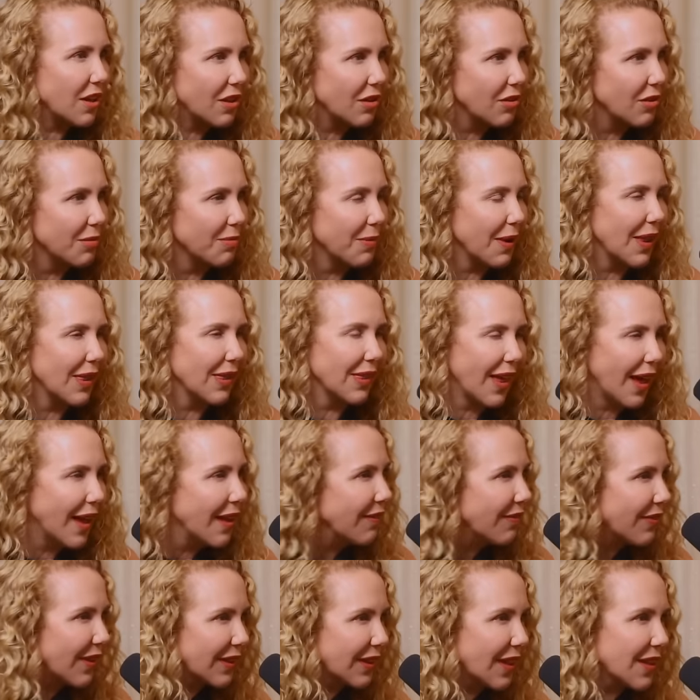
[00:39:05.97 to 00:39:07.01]
you in my
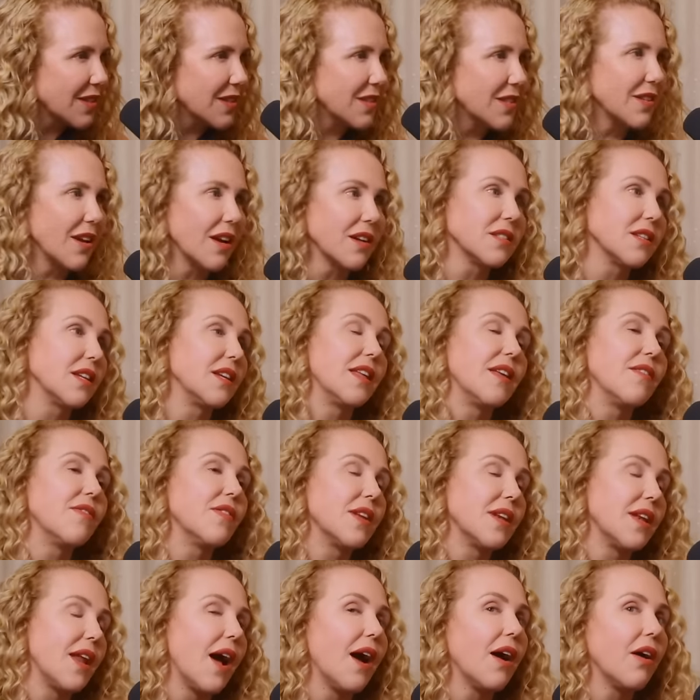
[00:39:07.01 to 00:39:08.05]
life. Like that sucks. And
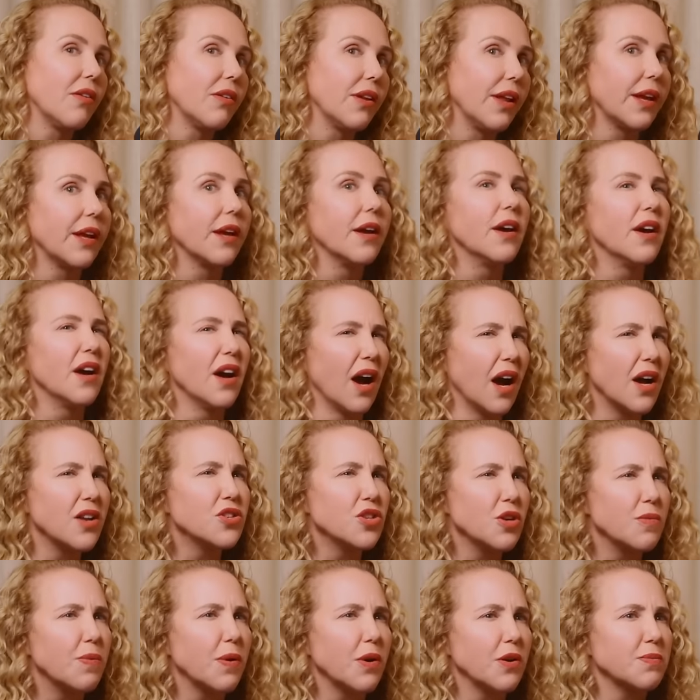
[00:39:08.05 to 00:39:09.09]
even right. now, like I
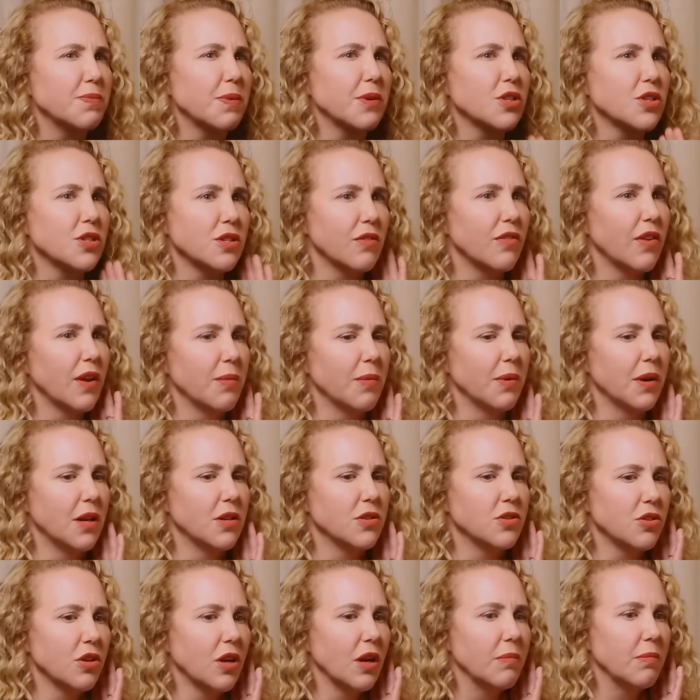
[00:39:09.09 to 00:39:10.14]
do post pictures of him on
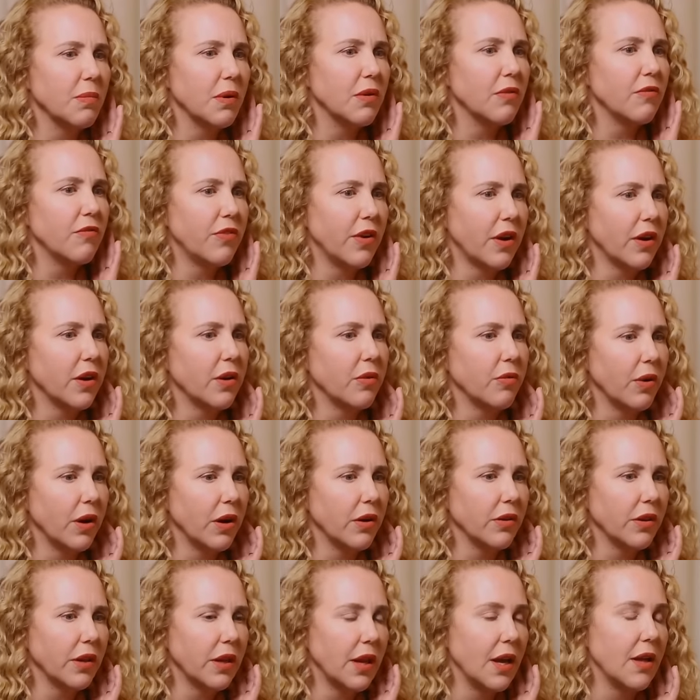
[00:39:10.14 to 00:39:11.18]
Instagram, but very
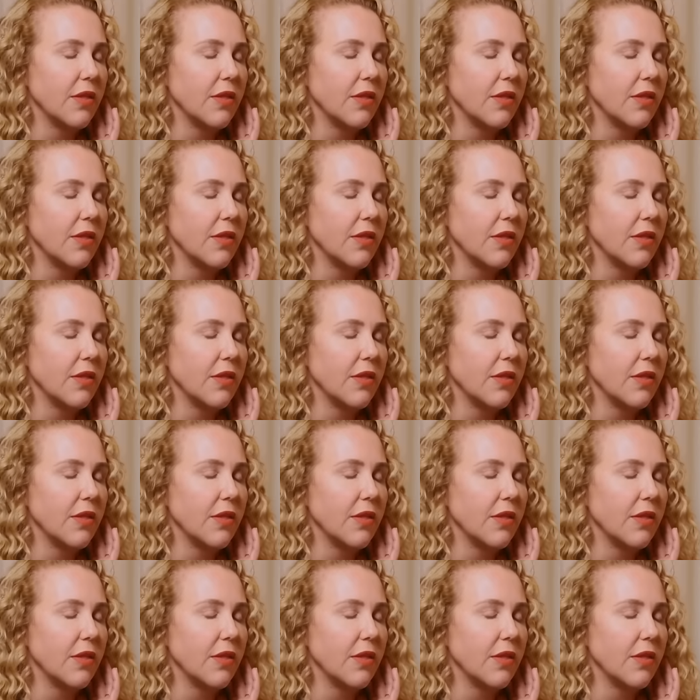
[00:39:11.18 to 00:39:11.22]
rarely.